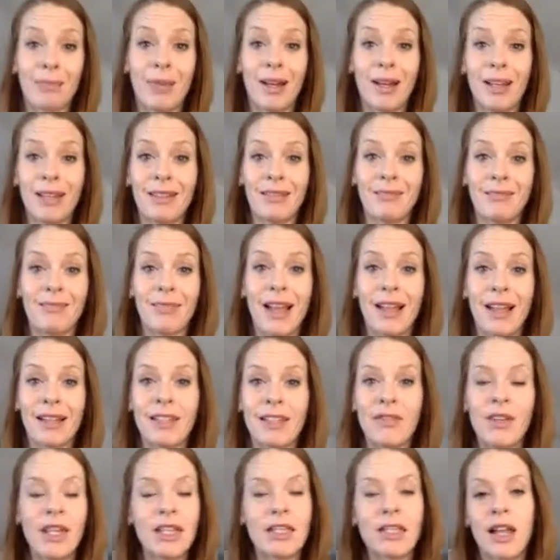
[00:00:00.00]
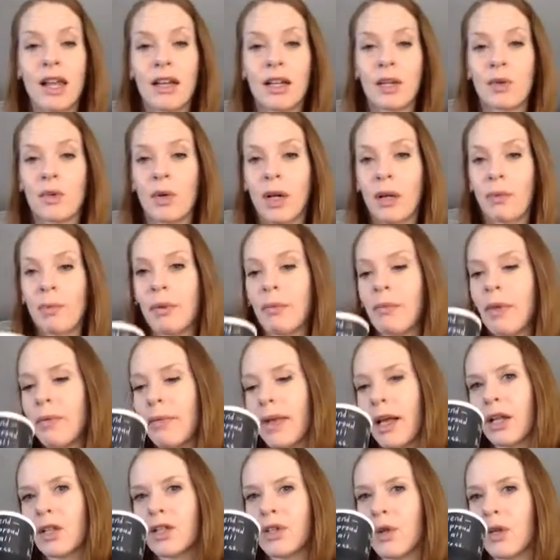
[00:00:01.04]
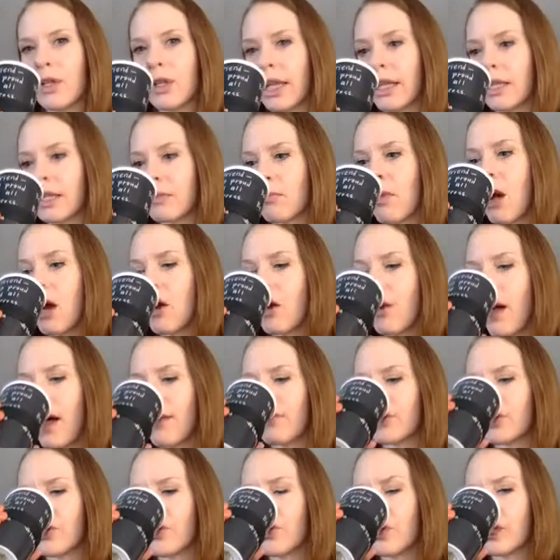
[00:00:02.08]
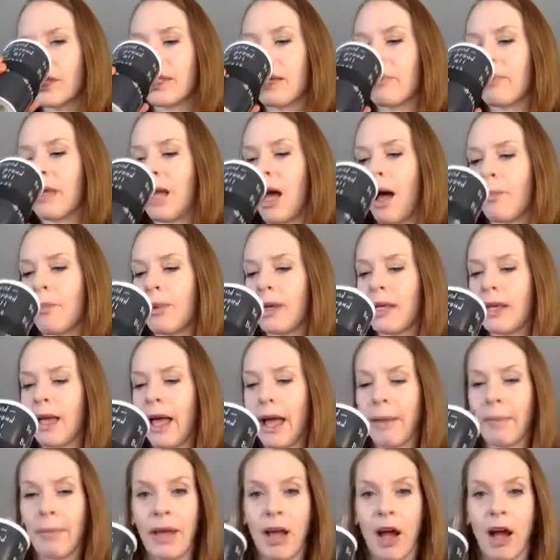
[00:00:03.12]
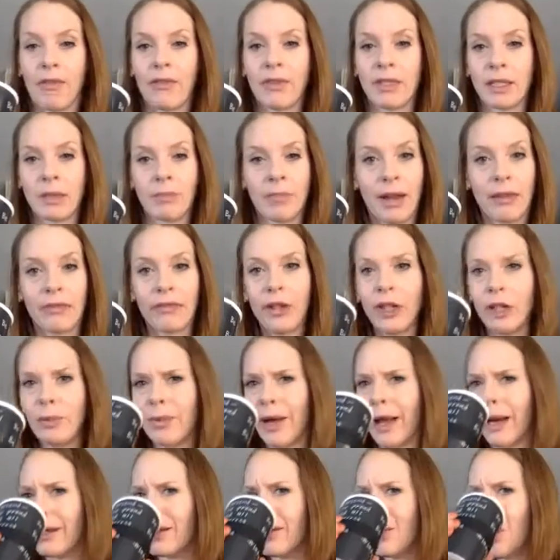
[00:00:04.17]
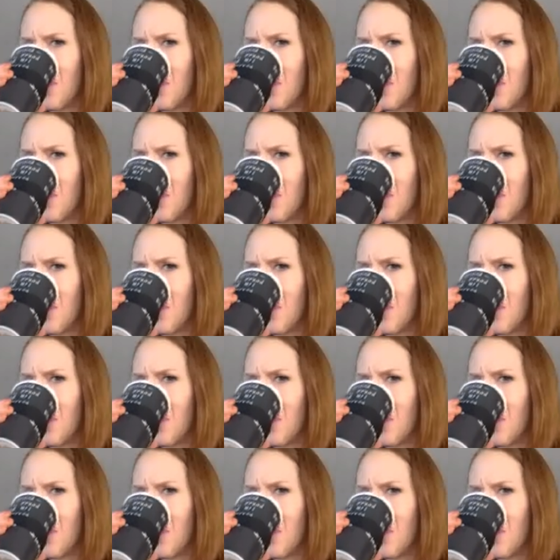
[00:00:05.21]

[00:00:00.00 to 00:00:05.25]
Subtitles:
money activity is not going to work. But maybe I could do it like tomorrow afternoon because I'll be up at my office in Bedford, but